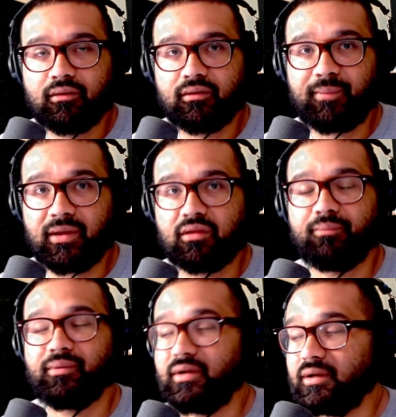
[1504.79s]
especially
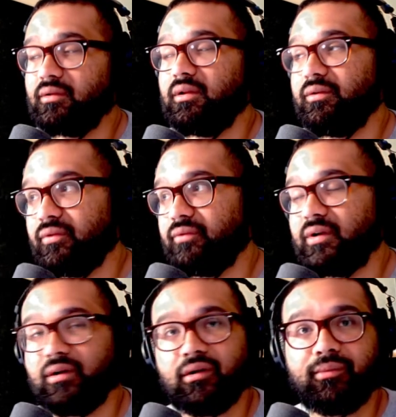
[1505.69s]
particularly for the
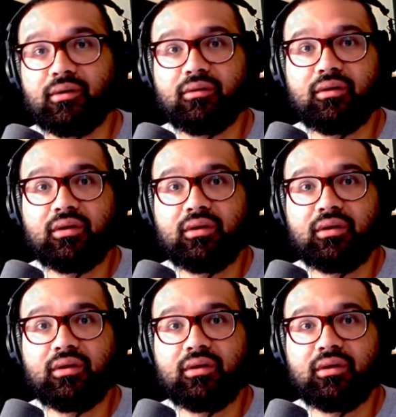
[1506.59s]
Venator bow.